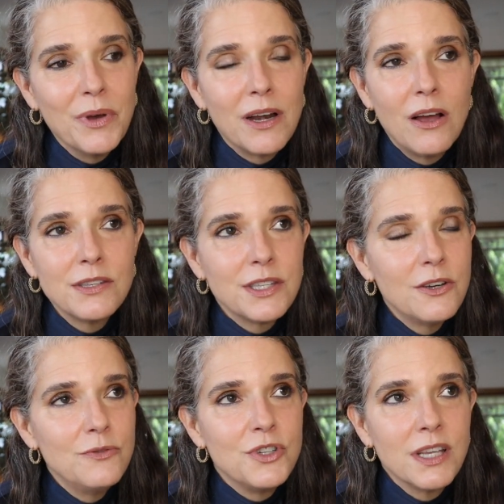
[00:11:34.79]
but
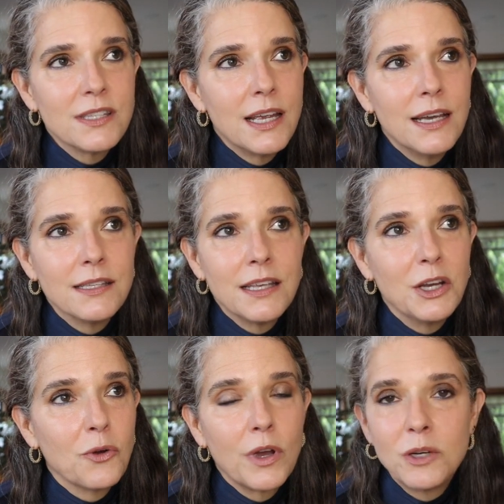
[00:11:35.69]
also just as an
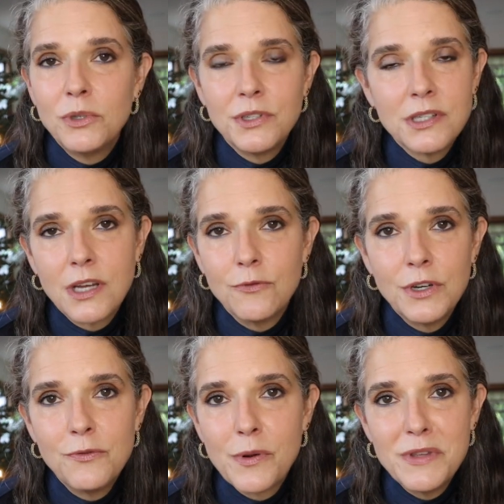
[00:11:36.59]
incredible
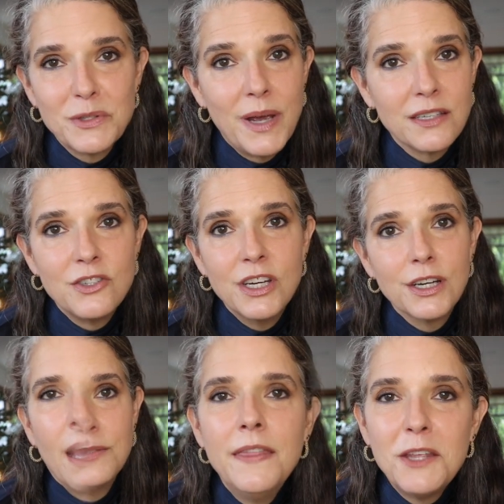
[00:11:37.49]
discovery from this past
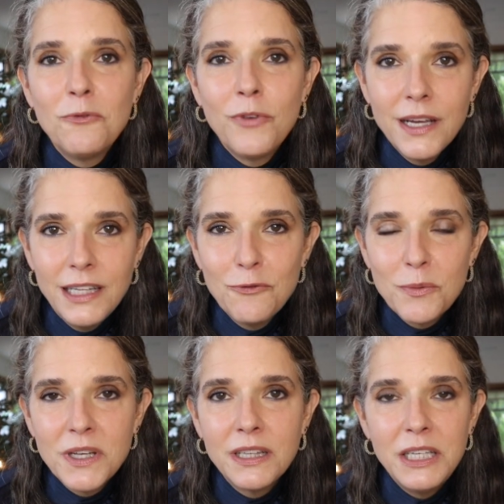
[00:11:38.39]
year. And then finally
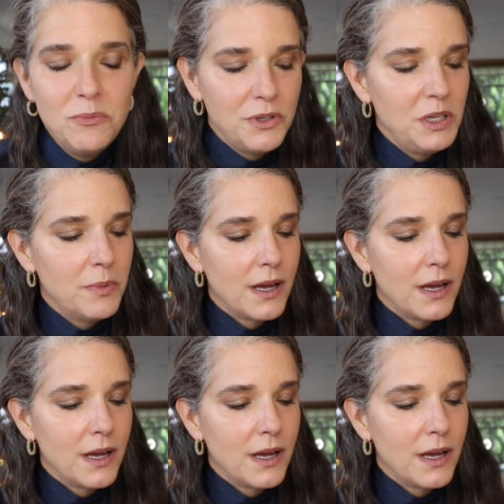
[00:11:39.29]
from the Clean Beauty